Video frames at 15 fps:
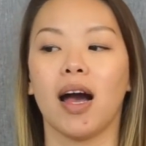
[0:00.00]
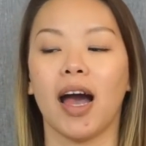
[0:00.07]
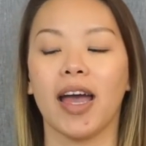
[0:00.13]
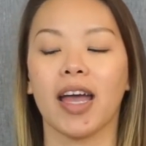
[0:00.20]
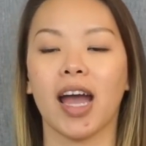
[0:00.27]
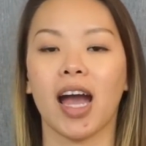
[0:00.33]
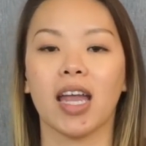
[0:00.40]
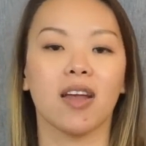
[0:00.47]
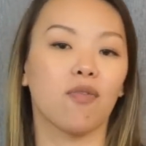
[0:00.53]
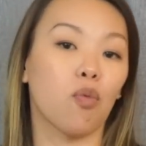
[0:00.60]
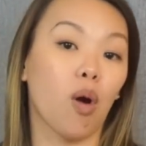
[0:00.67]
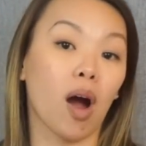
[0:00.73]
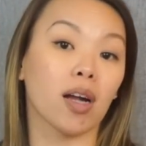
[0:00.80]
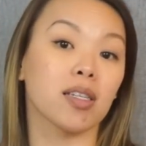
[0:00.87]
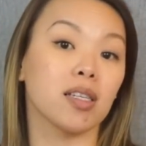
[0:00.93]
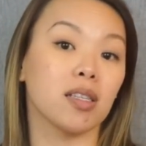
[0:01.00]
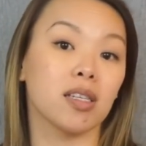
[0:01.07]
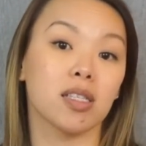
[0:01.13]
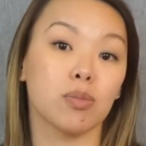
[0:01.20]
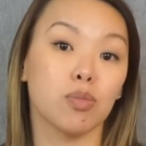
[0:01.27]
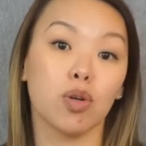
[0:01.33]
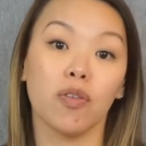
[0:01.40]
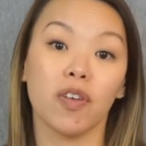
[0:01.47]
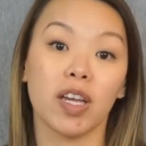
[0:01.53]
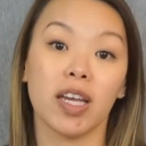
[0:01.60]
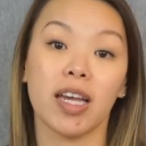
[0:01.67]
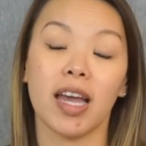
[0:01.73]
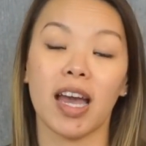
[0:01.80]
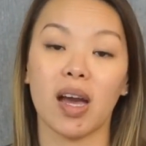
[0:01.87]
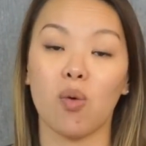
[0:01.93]
I kind of walked in this
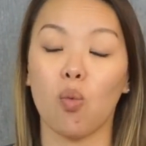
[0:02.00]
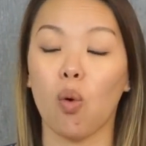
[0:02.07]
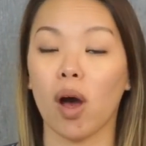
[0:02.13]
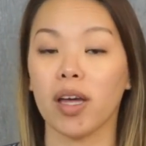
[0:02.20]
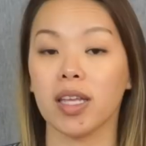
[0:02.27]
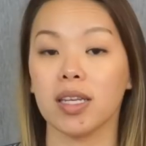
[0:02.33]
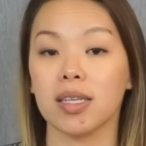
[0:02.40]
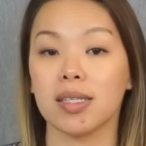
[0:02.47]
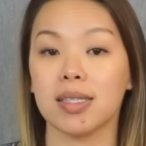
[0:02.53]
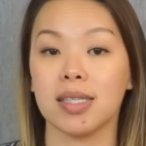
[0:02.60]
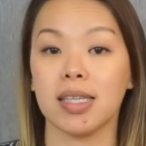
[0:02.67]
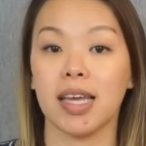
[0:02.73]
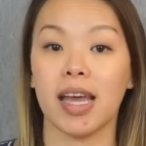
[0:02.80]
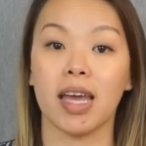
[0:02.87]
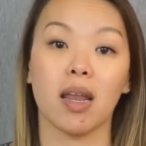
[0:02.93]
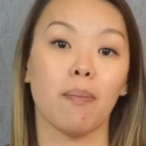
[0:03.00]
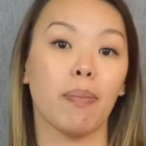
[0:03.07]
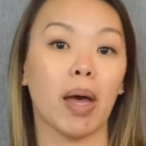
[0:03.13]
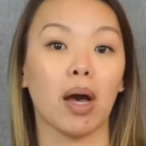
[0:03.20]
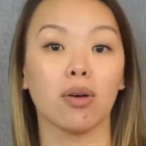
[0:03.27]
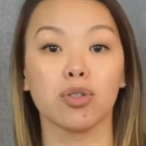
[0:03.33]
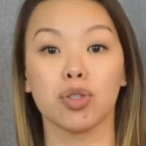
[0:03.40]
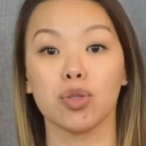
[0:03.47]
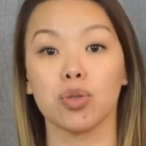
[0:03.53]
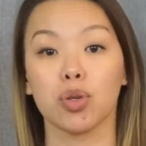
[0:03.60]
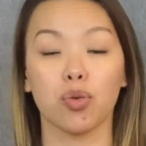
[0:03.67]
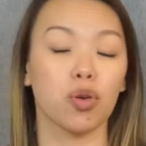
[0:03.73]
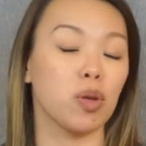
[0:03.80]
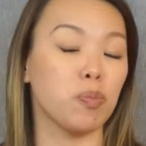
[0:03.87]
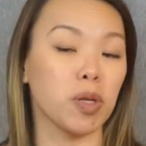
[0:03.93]
movie wanting to see Annabelle do
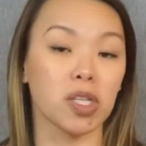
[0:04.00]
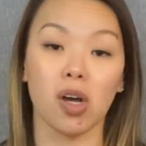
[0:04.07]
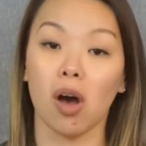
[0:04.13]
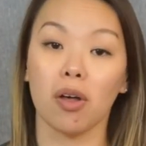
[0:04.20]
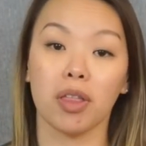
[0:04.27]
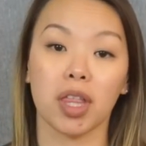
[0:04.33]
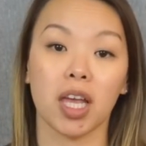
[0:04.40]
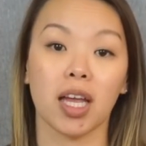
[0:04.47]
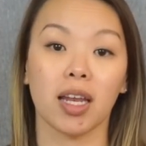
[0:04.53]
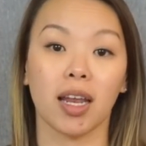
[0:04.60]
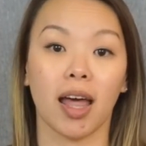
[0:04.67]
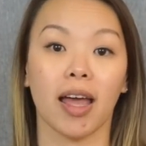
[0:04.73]
the creepy doll thing,